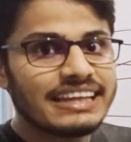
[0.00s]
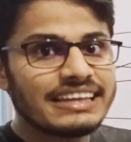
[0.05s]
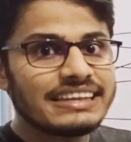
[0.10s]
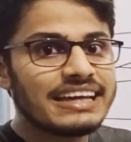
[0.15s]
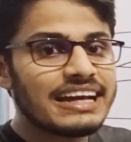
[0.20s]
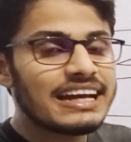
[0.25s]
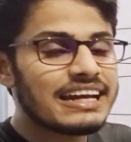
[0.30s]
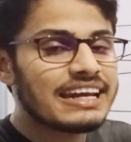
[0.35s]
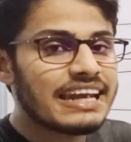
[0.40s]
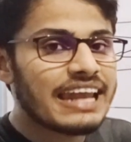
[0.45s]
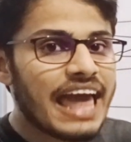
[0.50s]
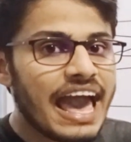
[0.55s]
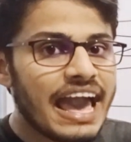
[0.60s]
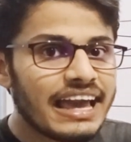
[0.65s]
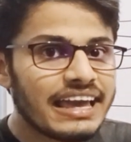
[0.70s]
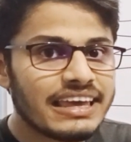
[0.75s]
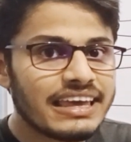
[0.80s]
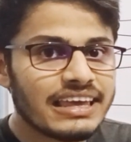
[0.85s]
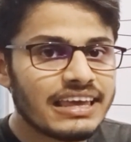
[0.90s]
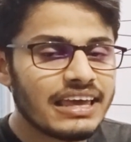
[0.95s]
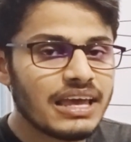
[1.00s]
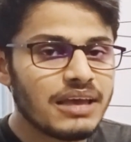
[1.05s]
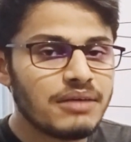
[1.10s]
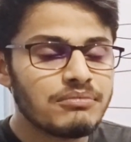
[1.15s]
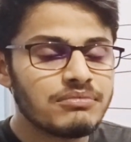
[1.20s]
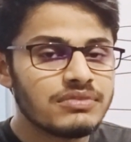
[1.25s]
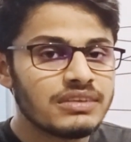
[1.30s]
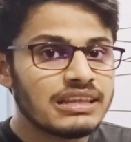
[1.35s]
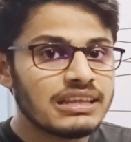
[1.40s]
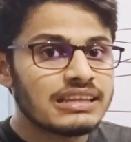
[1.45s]
that
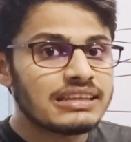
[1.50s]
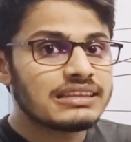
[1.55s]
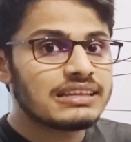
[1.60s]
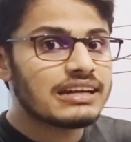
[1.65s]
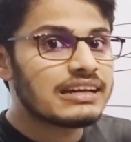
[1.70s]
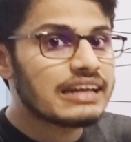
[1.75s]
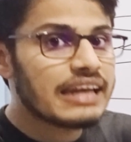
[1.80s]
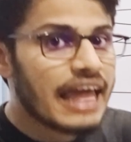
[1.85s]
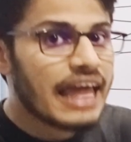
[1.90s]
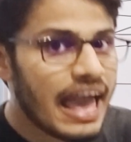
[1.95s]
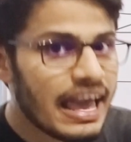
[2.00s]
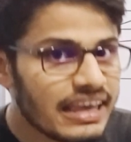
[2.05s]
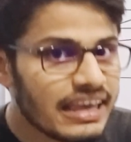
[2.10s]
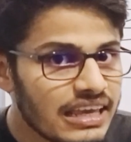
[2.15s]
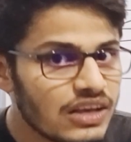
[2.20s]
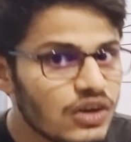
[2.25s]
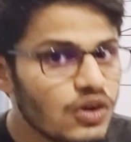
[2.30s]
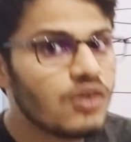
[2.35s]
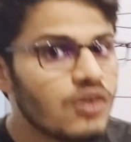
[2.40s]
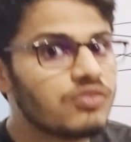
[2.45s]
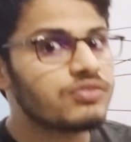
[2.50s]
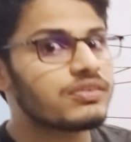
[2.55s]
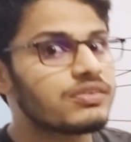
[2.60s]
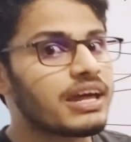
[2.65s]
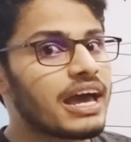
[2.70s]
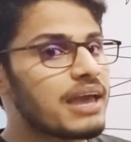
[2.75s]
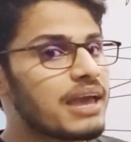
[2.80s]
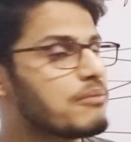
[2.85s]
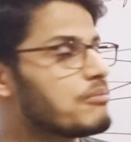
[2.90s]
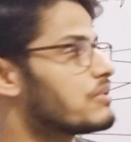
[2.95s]
lagging of
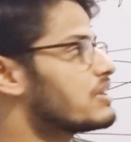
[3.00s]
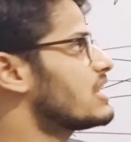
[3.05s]
time